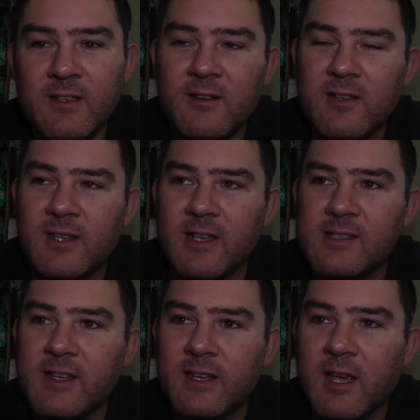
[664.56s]
I think they
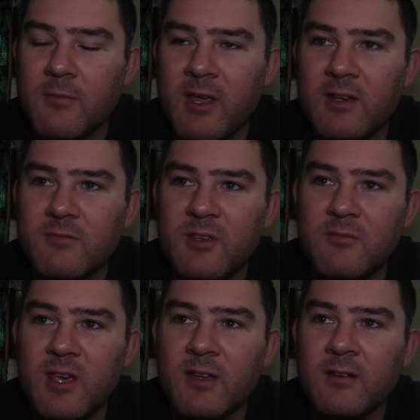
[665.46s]
said it come out to be
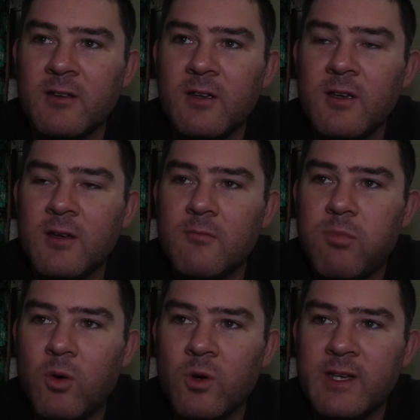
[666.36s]
about
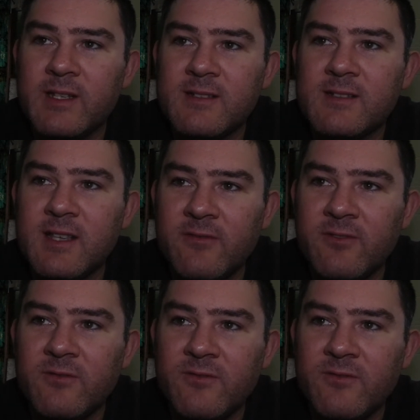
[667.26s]
0.7